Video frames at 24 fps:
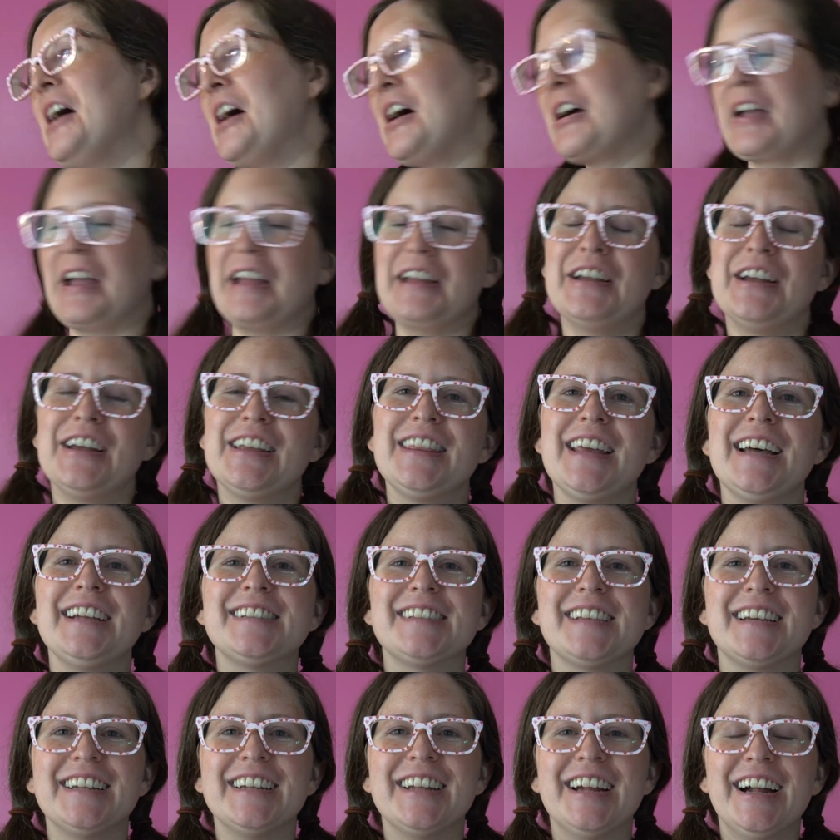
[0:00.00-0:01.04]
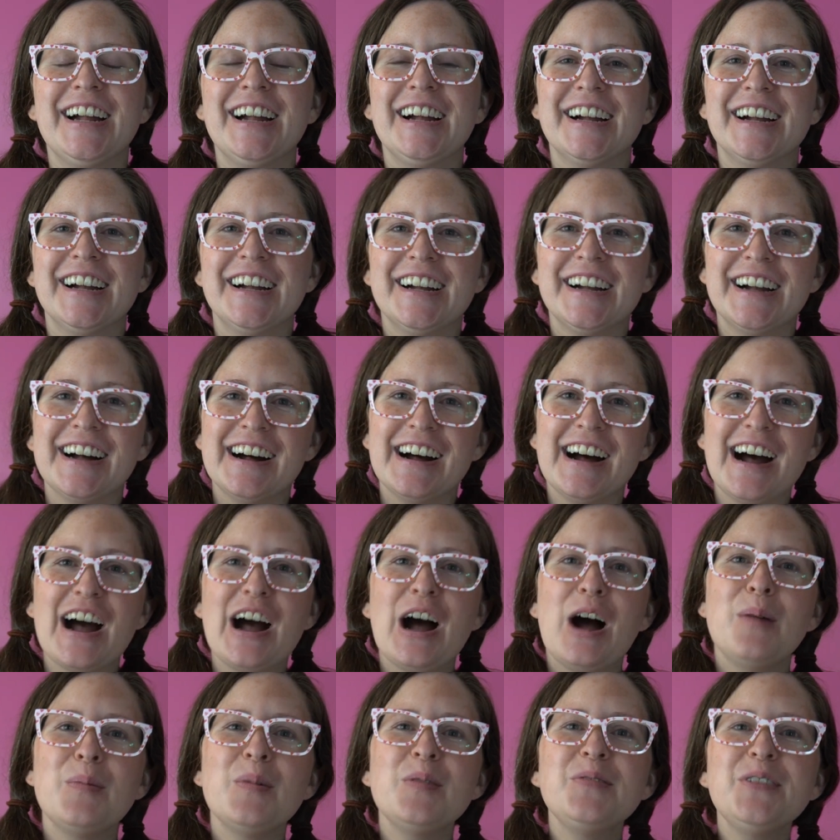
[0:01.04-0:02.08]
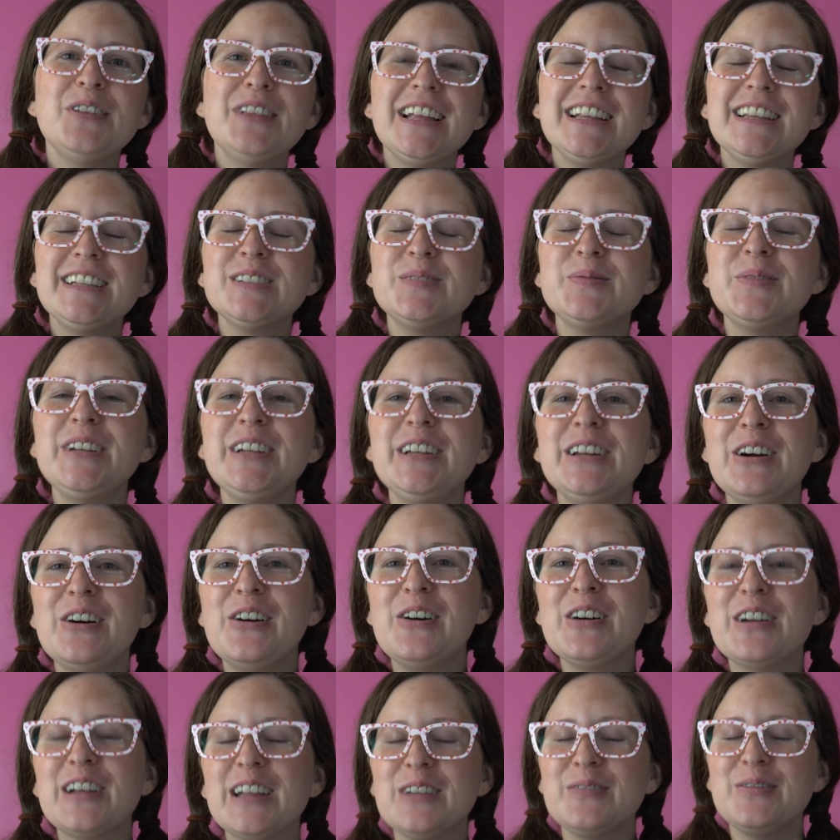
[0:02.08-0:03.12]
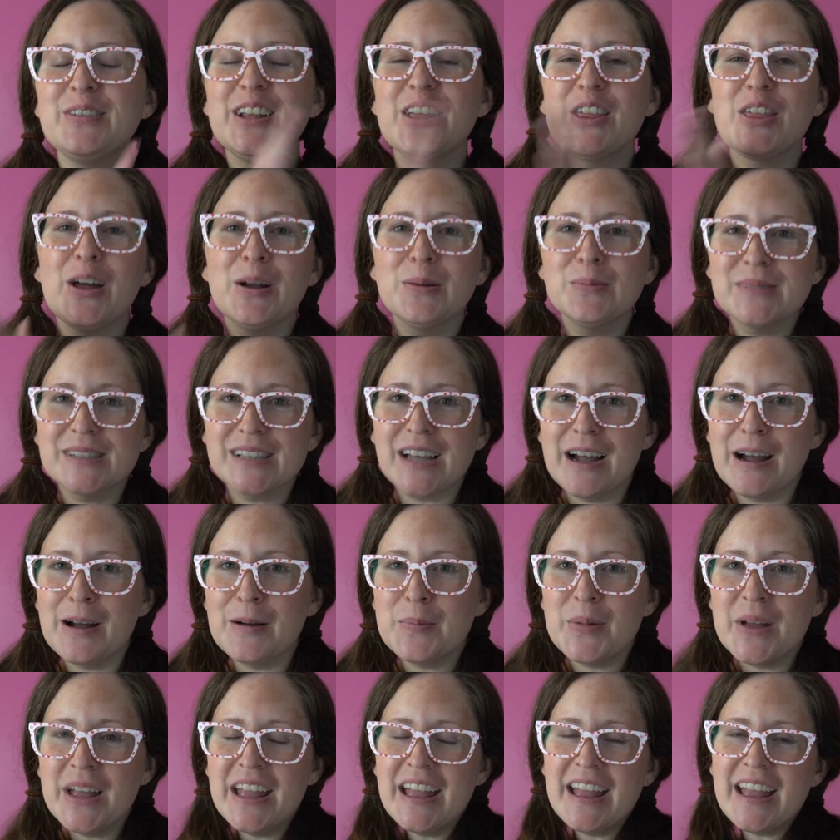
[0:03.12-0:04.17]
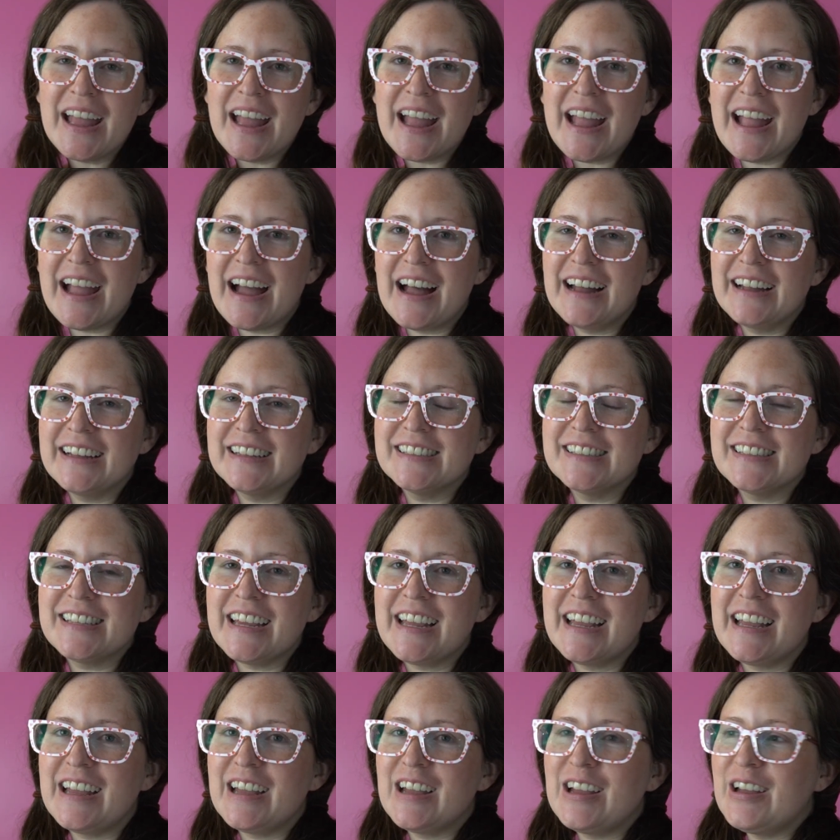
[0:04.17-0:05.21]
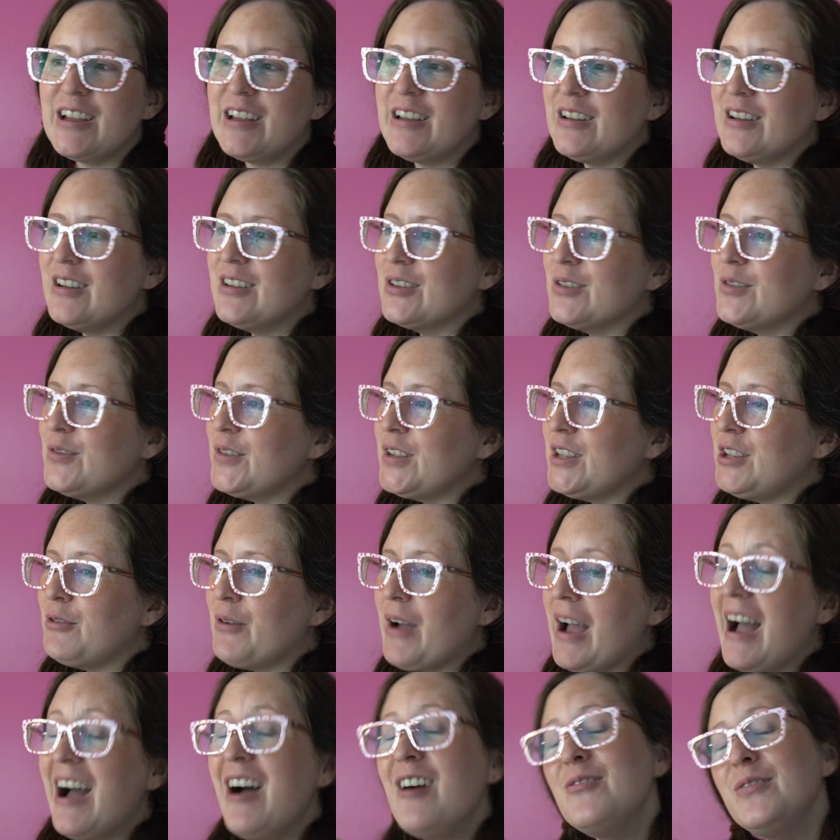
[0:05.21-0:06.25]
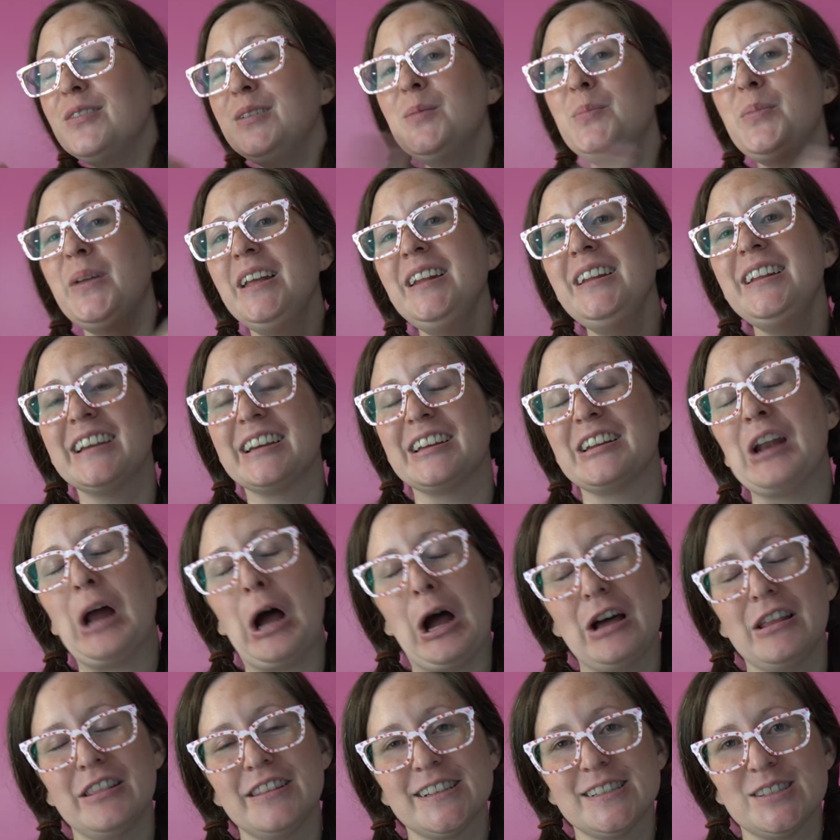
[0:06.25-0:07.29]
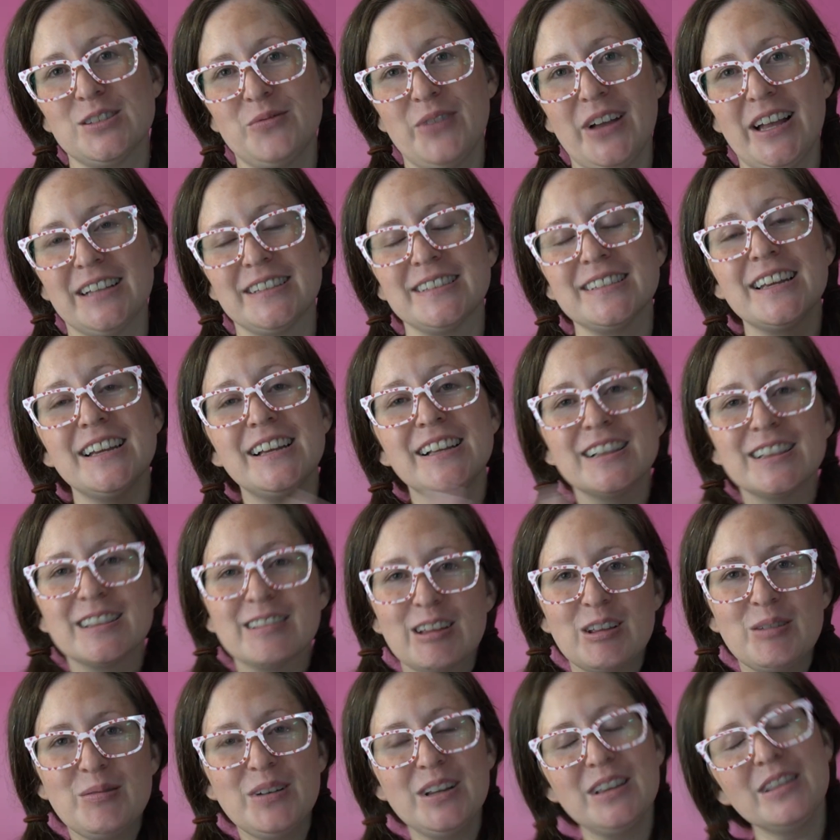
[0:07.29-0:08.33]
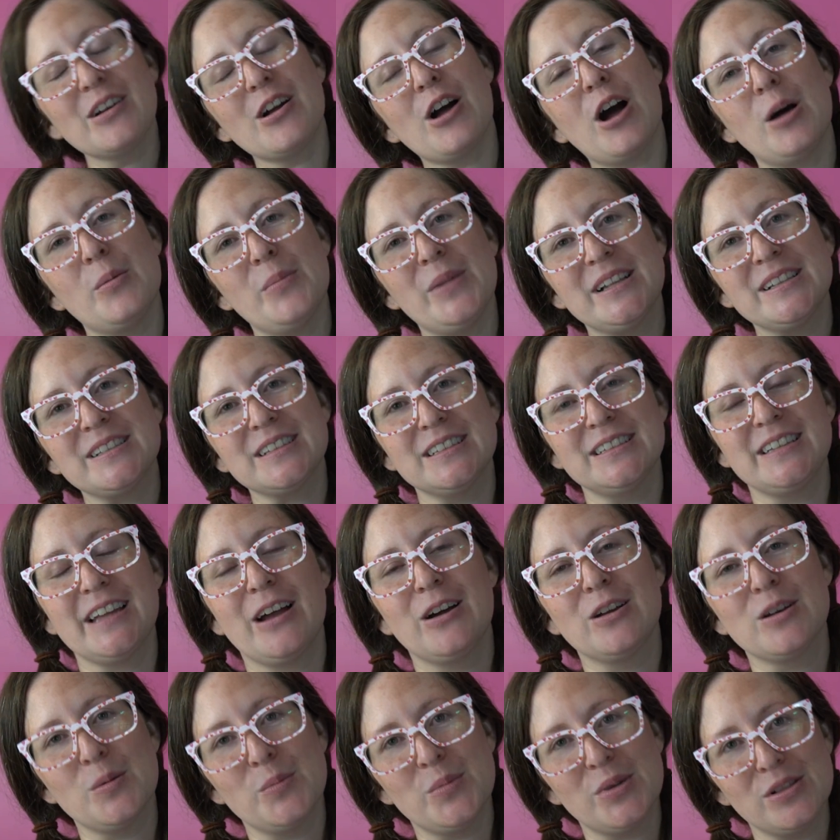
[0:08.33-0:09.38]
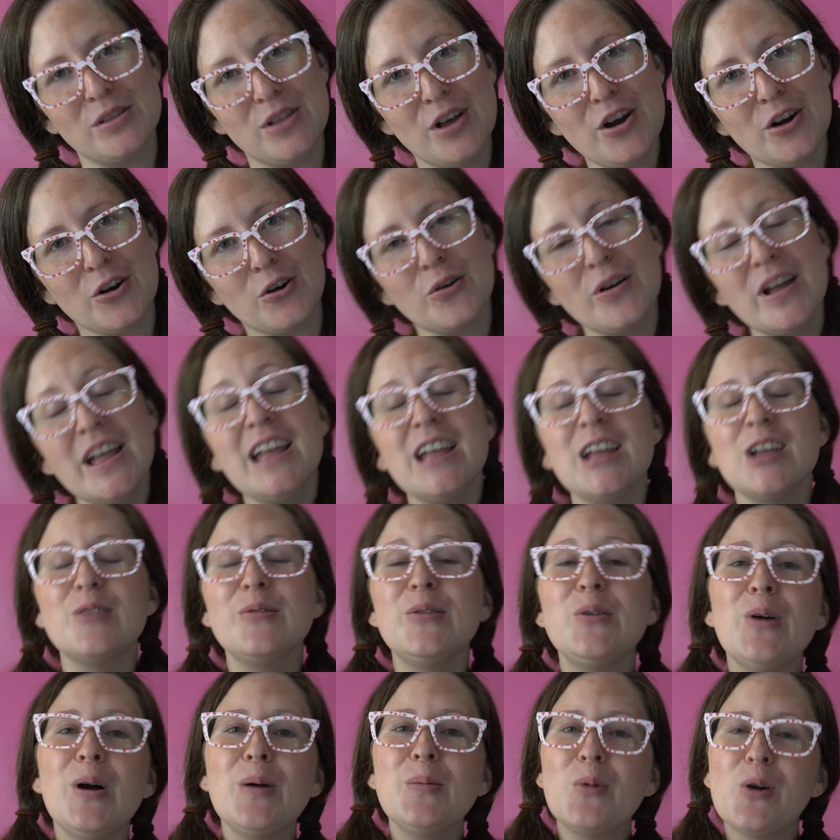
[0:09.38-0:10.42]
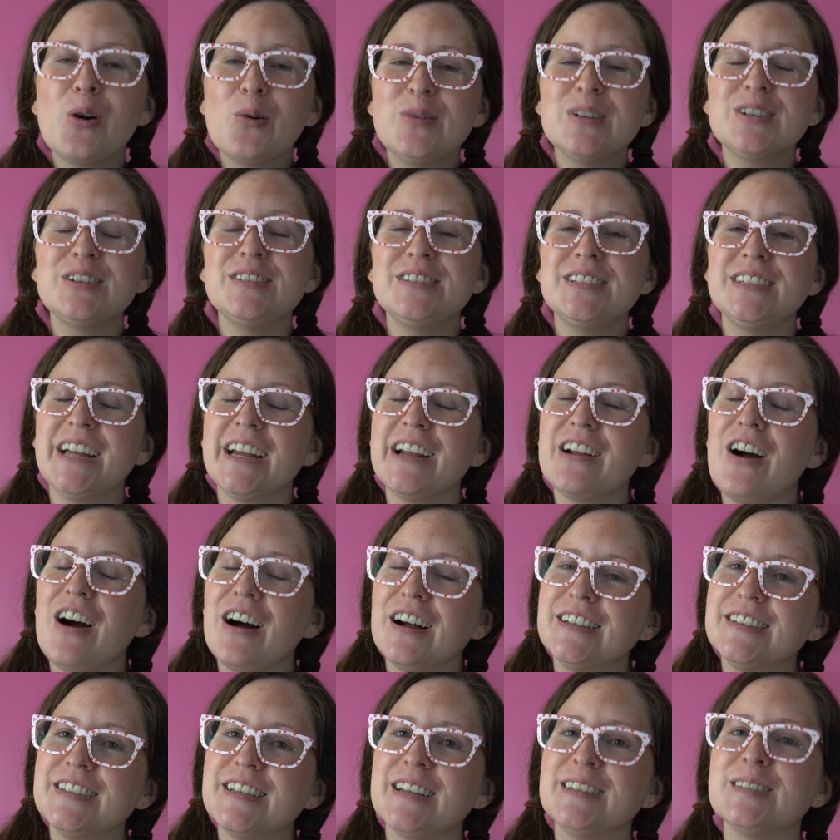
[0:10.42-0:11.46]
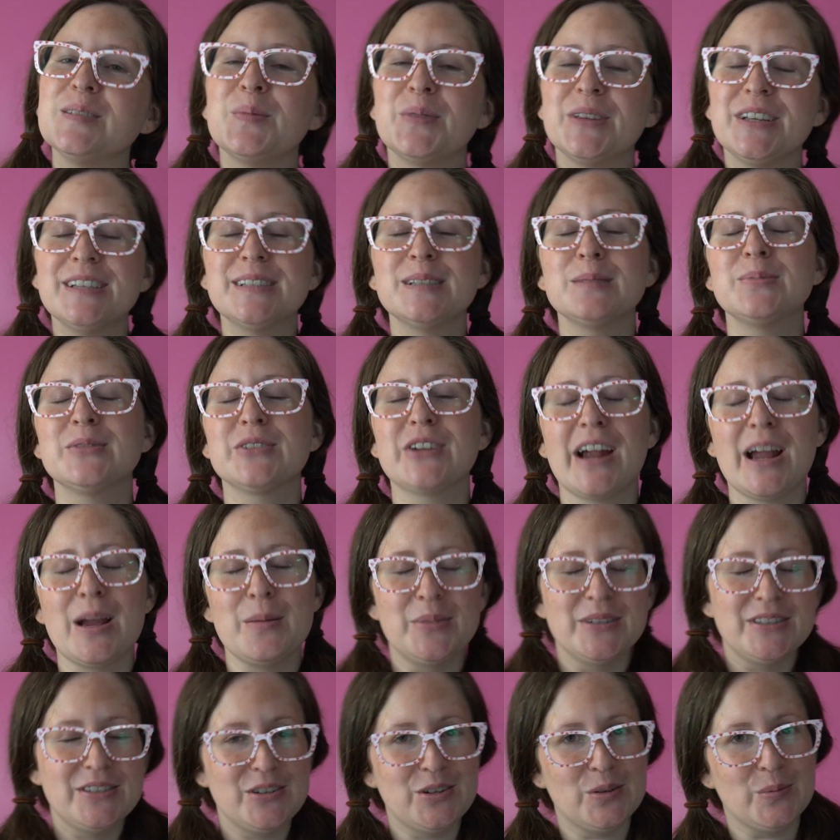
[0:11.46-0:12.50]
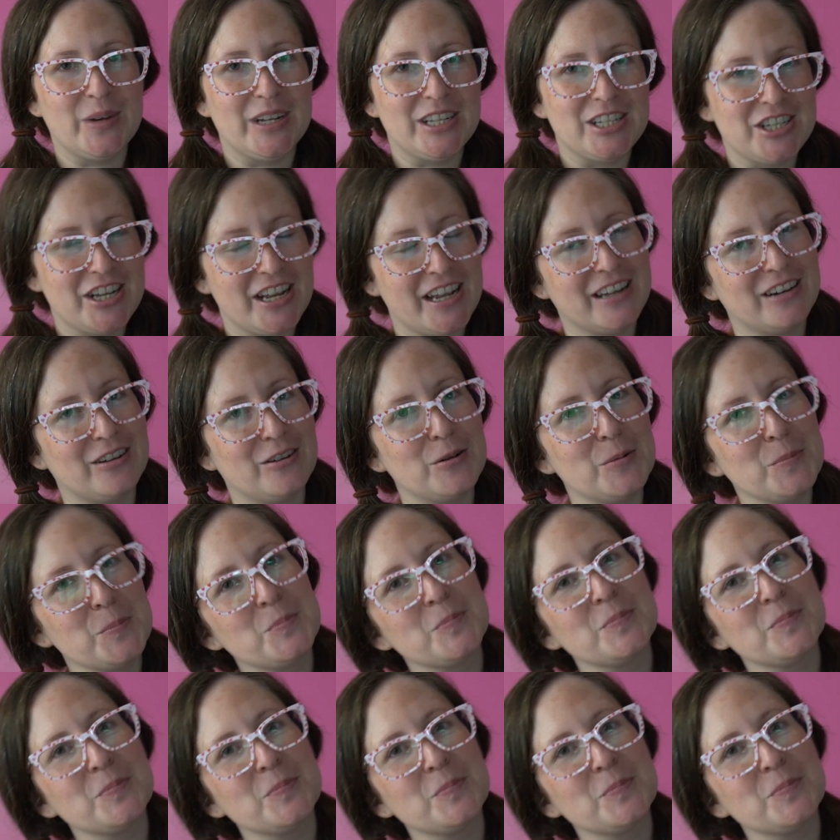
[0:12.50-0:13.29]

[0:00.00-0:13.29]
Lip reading: Okay, that's it. If you like this video, give it a thumbs up, and if you have an opinion on this event, leave it in the comments down below. If you want more Wizards Unite content, please subscribe to my channel.